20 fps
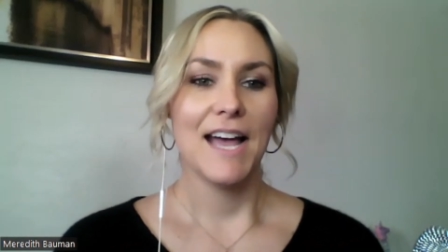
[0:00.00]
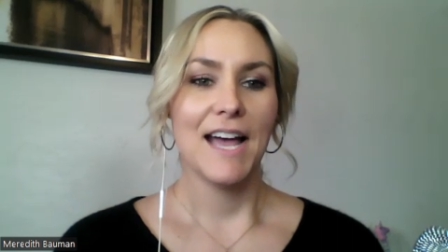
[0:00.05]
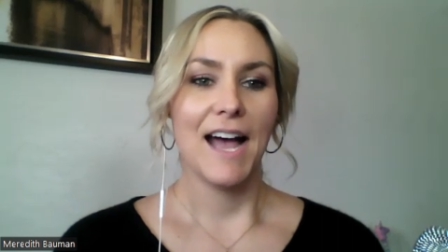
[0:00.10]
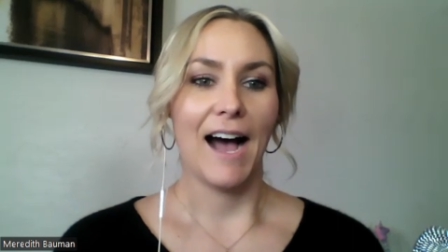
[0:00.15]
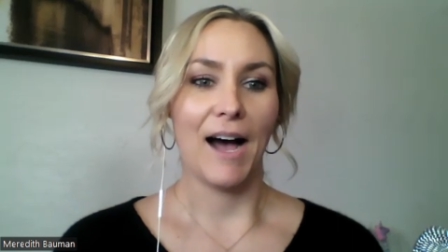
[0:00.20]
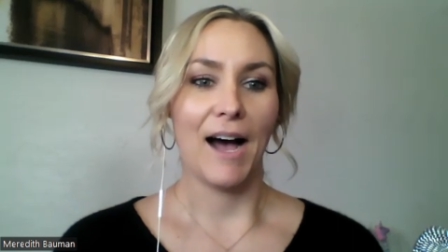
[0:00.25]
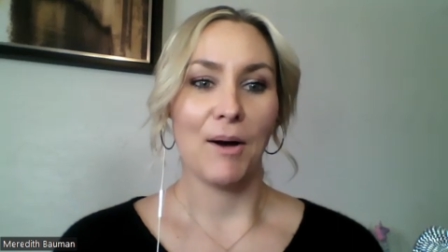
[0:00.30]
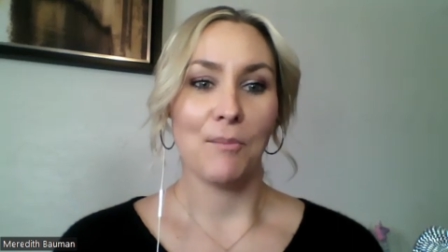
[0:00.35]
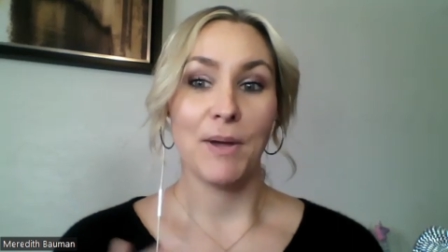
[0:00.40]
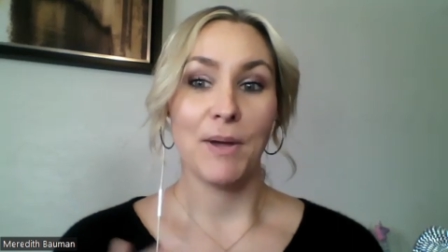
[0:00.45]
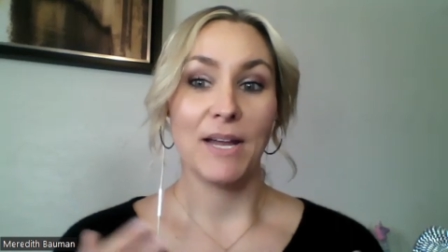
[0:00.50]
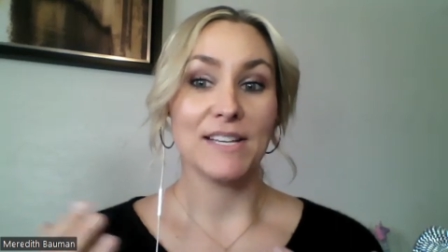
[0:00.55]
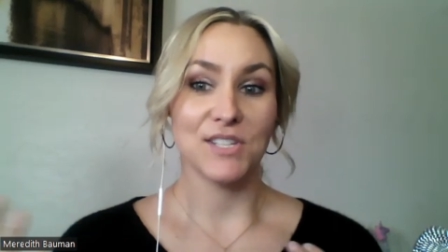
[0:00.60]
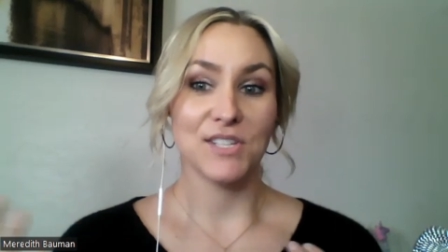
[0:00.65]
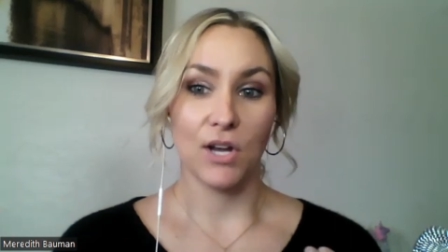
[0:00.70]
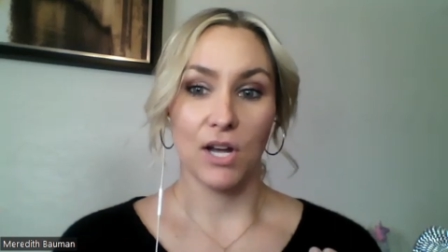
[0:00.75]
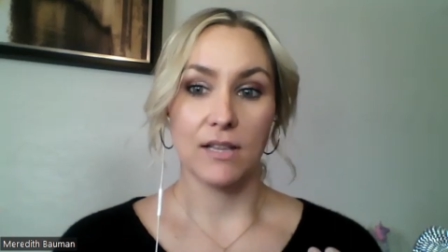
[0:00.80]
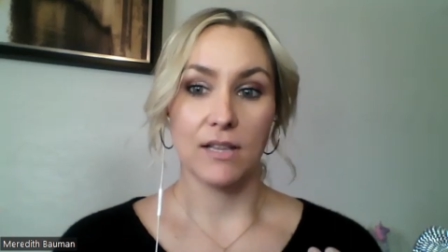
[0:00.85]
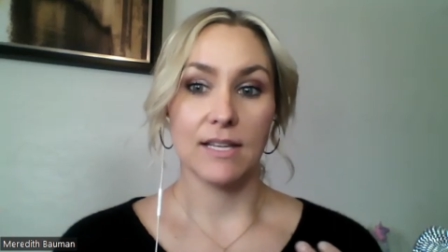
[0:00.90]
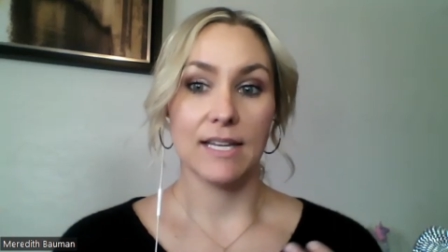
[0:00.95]
Uh, based
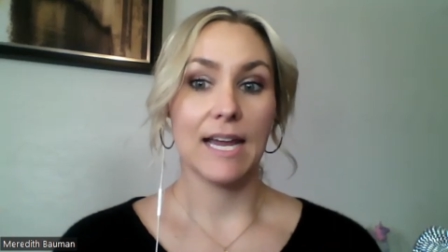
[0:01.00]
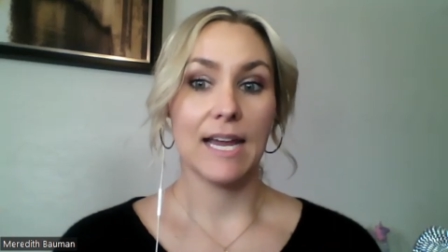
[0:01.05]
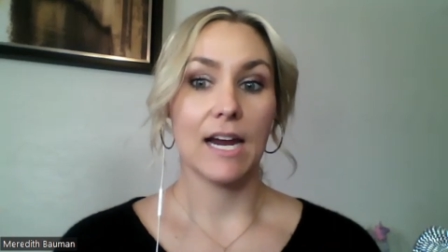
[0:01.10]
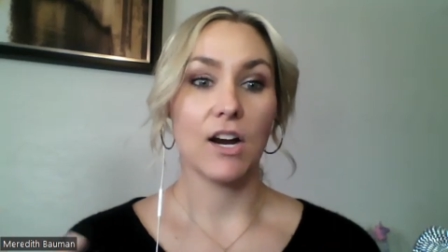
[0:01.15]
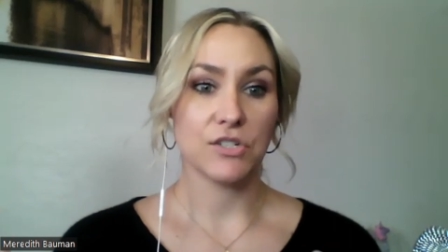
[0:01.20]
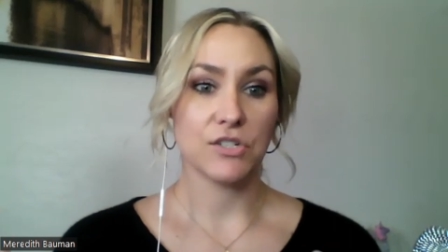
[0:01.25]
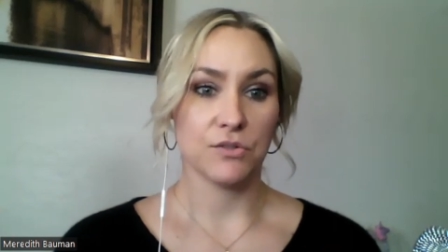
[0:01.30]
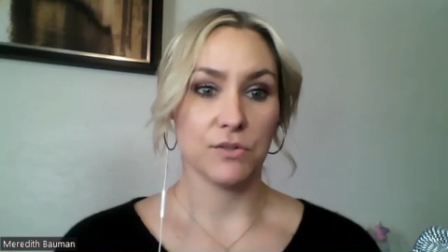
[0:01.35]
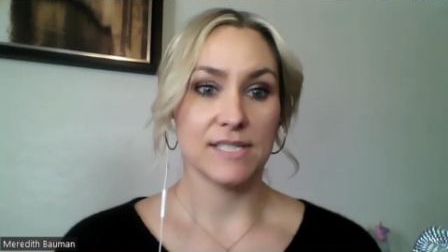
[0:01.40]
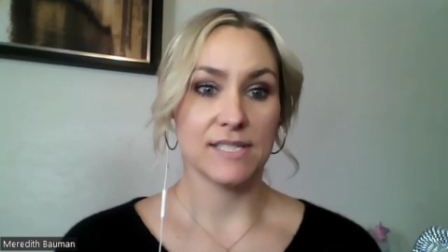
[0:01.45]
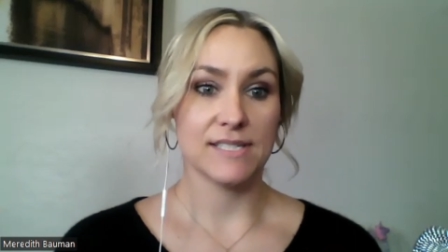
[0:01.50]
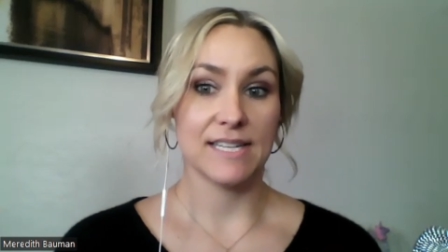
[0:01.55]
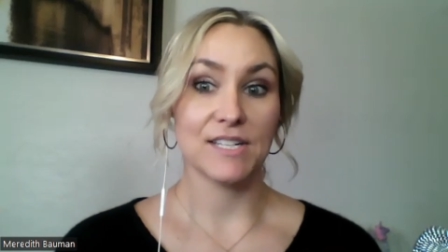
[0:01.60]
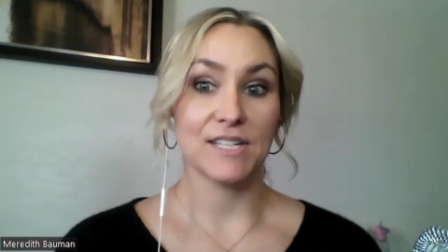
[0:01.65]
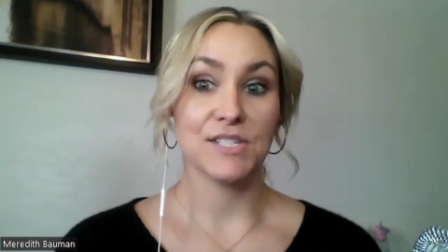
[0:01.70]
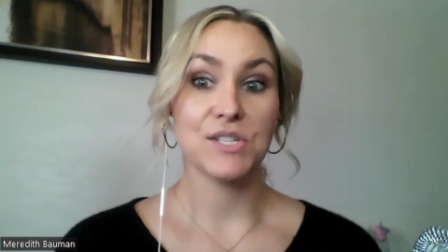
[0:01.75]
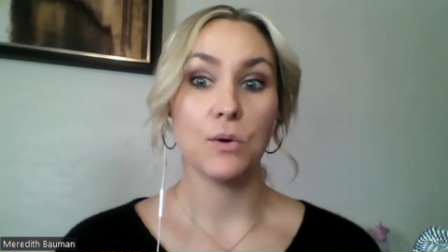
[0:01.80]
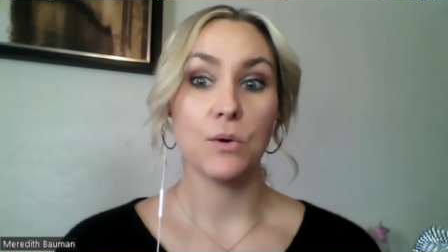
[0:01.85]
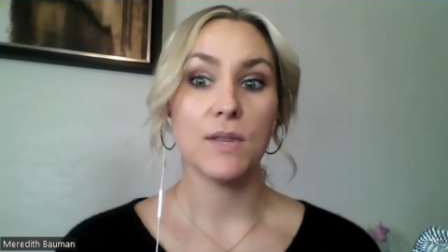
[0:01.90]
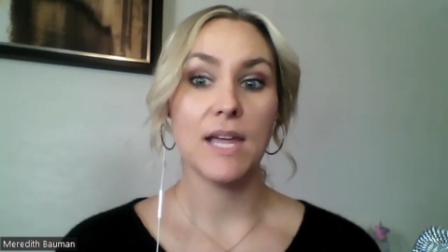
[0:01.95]
on the
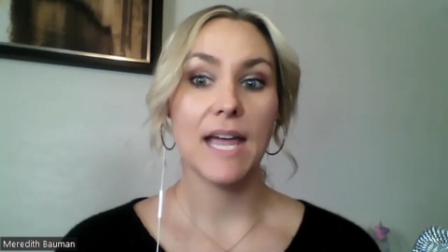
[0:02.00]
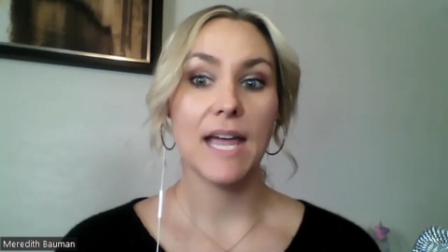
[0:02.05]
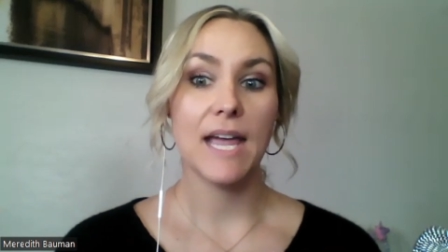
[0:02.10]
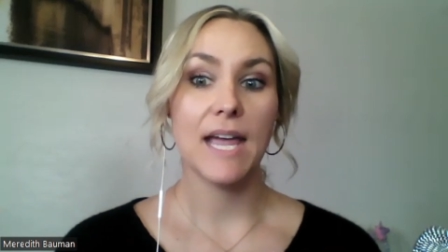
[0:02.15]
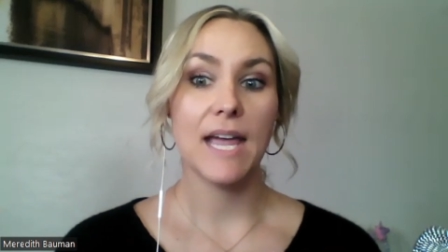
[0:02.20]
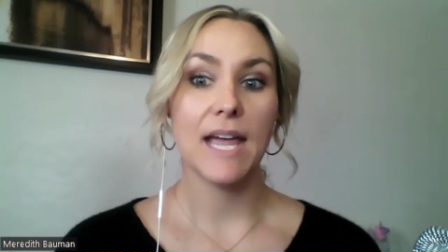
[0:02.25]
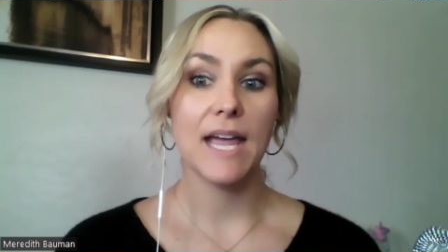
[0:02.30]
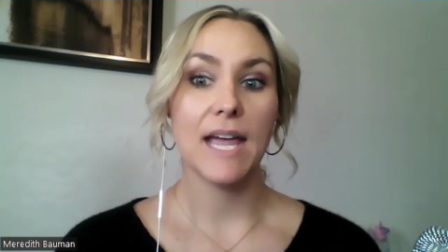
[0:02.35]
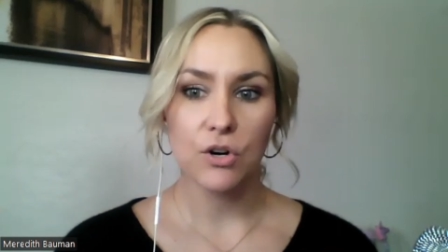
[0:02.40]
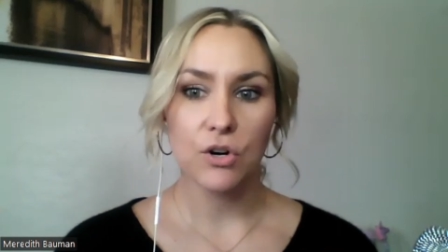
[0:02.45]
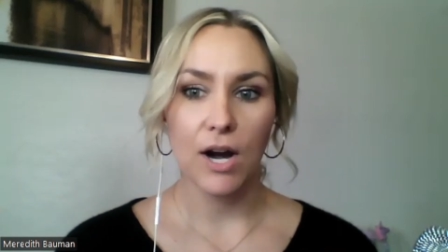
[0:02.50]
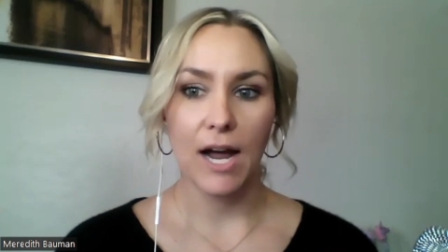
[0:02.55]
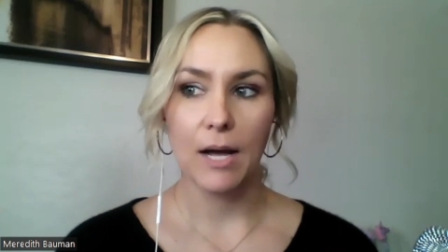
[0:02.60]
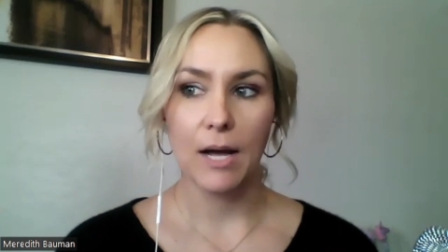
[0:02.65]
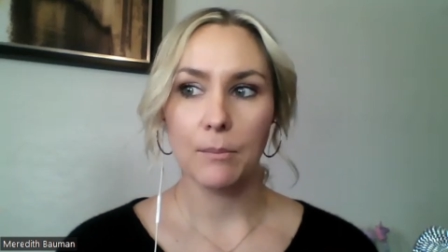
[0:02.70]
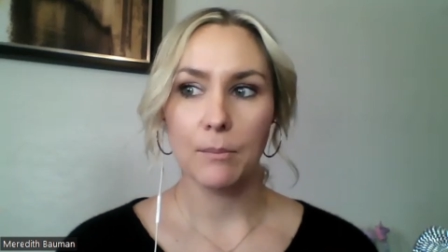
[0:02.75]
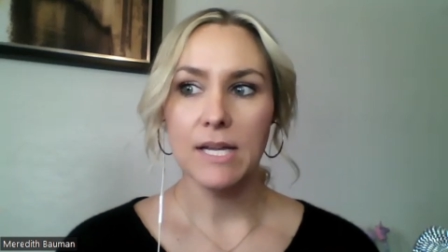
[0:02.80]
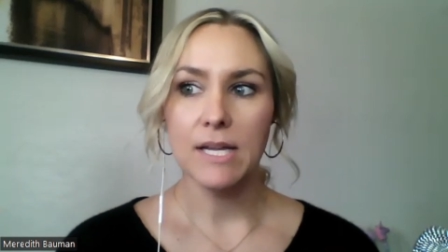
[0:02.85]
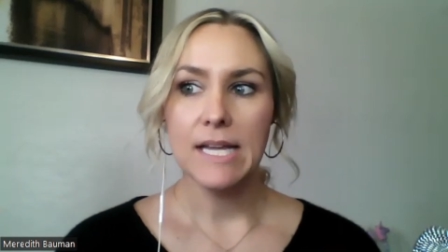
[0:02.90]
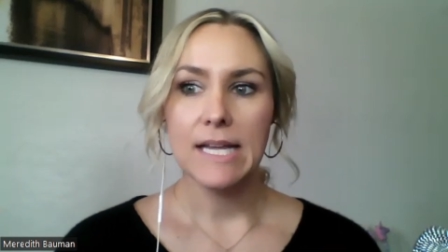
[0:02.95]
characteristics. So the
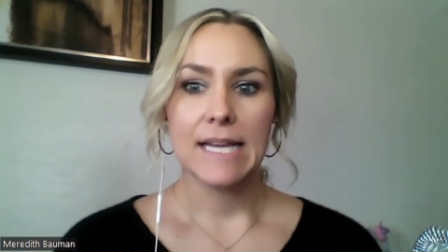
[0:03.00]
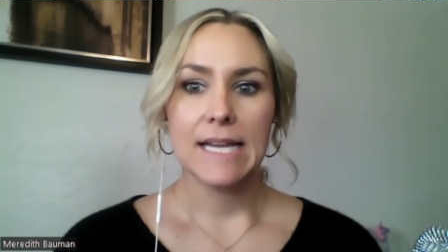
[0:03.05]
Enneagram